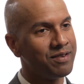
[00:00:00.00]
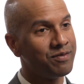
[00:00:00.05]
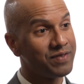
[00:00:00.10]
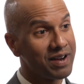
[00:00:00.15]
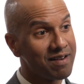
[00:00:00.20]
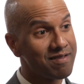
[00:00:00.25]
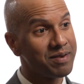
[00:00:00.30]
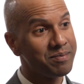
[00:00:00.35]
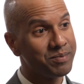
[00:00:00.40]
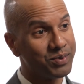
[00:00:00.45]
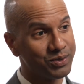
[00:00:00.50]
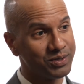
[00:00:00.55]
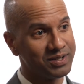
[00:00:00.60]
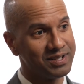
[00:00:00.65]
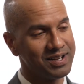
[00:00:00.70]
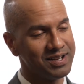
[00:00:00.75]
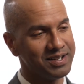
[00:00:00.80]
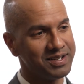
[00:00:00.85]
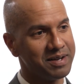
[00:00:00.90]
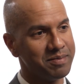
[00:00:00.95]
very
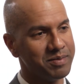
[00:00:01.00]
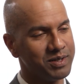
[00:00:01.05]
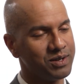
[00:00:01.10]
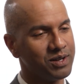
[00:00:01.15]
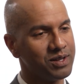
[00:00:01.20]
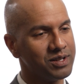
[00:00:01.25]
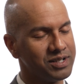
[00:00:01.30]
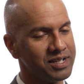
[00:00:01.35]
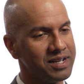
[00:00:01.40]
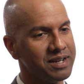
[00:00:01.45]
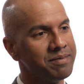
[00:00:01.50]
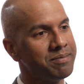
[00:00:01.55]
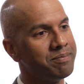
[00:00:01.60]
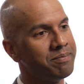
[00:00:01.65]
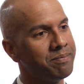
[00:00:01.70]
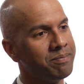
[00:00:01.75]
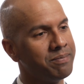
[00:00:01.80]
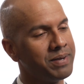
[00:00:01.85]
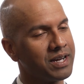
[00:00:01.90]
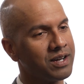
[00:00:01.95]
important in dermatology
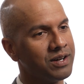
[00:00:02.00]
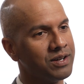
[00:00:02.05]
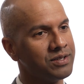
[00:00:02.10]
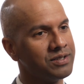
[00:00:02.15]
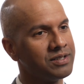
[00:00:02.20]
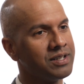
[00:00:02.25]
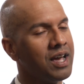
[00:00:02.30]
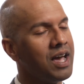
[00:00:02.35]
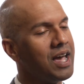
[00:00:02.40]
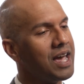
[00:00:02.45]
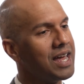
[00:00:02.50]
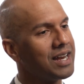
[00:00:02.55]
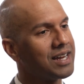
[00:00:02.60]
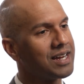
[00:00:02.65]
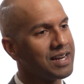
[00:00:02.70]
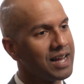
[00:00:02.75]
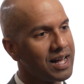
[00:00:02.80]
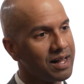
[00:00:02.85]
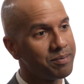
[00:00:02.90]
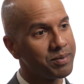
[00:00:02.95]
because it
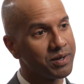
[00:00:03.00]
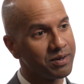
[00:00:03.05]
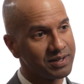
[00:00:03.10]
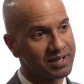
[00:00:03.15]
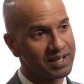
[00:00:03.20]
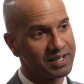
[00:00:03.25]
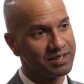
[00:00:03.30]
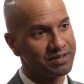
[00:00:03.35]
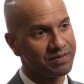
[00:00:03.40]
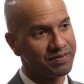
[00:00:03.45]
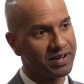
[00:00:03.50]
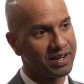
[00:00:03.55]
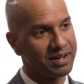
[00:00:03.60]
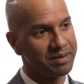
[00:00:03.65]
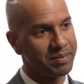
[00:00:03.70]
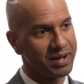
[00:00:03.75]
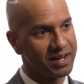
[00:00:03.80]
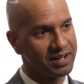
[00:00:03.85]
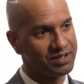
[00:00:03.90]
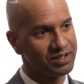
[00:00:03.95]
can help you identify
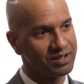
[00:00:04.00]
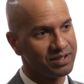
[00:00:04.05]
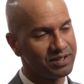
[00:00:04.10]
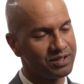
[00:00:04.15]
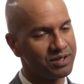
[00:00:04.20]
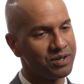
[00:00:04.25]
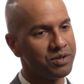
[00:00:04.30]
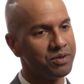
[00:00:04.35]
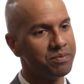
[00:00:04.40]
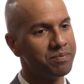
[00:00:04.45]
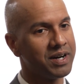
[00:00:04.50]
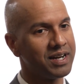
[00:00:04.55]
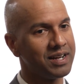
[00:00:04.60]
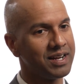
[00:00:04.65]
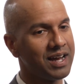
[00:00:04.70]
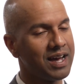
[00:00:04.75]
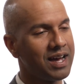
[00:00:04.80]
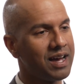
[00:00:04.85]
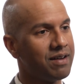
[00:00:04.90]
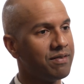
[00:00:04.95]
patients who
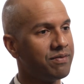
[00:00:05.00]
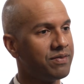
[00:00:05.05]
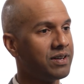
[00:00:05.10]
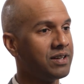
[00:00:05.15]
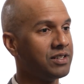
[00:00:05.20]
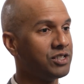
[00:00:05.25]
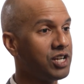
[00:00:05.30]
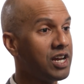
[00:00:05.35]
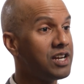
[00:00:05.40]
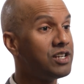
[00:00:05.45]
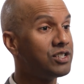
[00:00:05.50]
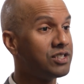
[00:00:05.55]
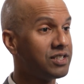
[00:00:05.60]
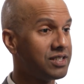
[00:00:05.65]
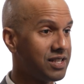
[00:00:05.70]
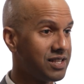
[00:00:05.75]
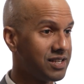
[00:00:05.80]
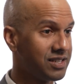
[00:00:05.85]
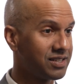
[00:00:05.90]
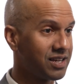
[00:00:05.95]
might have changes
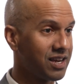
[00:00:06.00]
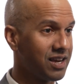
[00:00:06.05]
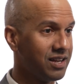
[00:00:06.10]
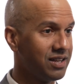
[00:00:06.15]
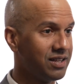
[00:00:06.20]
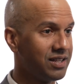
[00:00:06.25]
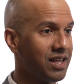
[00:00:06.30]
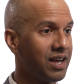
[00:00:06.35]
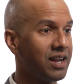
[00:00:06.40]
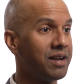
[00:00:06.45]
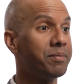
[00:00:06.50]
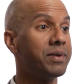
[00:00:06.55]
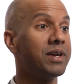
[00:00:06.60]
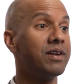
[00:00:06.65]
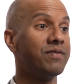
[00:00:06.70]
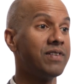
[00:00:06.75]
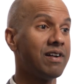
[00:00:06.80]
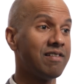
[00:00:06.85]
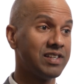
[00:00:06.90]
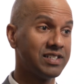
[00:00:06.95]
in the skin that
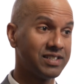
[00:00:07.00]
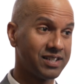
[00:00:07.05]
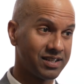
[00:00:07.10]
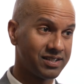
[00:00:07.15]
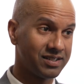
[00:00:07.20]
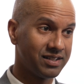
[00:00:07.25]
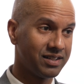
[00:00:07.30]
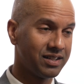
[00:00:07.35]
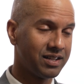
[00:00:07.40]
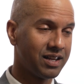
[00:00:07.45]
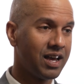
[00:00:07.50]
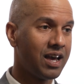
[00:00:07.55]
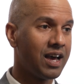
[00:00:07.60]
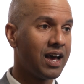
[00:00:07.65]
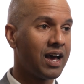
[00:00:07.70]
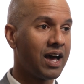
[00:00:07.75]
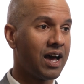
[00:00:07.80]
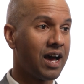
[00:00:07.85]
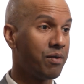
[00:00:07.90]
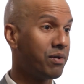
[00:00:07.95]
appear very subtle.
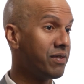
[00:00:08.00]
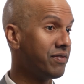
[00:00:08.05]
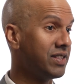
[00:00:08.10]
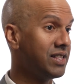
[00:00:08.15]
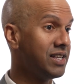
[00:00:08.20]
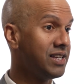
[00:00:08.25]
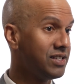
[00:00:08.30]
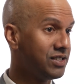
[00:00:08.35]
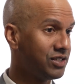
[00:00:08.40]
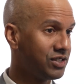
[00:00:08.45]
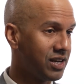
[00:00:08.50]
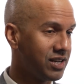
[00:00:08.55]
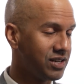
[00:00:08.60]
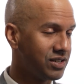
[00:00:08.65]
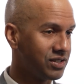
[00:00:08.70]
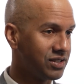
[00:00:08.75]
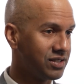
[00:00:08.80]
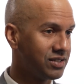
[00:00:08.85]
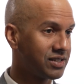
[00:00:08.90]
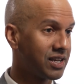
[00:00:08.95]
However, these
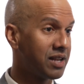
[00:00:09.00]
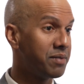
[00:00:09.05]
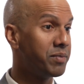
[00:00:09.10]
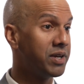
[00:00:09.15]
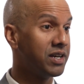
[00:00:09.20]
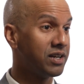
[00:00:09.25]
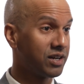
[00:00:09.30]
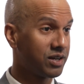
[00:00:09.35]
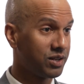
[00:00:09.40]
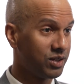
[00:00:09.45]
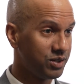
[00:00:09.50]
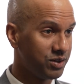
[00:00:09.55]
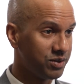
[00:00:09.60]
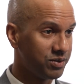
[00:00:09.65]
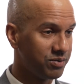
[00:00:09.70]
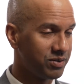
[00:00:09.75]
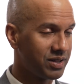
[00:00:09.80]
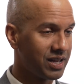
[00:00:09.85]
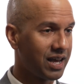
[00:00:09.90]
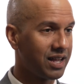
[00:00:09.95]
changes can be a
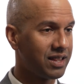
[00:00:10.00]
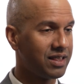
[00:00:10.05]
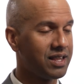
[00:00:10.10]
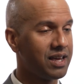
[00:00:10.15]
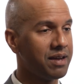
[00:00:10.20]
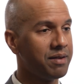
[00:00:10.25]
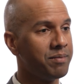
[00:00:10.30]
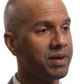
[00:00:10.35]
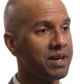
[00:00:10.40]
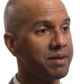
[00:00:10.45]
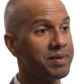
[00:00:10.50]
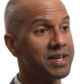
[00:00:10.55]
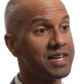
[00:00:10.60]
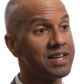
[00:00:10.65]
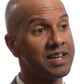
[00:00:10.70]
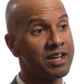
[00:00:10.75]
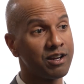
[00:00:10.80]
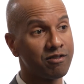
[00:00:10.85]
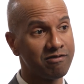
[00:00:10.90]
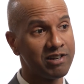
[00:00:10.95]
clue that they may be
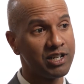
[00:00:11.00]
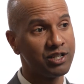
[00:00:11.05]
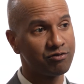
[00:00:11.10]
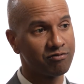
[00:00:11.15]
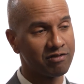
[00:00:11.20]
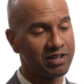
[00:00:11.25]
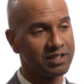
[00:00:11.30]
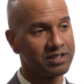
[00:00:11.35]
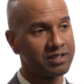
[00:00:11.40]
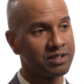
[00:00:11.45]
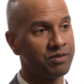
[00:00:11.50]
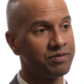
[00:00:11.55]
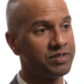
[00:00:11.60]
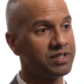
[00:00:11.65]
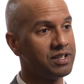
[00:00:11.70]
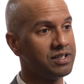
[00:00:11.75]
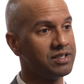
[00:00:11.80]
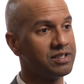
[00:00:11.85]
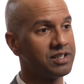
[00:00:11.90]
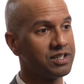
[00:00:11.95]
at increased risk of
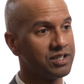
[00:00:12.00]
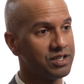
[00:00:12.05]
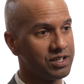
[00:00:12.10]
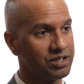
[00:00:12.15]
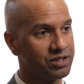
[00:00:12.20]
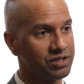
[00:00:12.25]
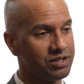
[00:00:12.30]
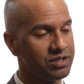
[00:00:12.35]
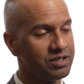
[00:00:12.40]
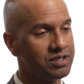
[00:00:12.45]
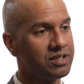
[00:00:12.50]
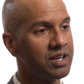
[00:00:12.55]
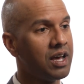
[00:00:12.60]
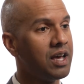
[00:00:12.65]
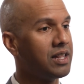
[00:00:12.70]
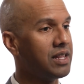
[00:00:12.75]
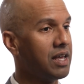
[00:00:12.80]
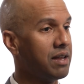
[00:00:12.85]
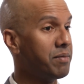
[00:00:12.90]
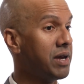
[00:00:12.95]
certain conditions
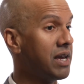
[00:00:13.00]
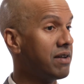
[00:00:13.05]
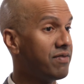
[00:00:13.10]
that may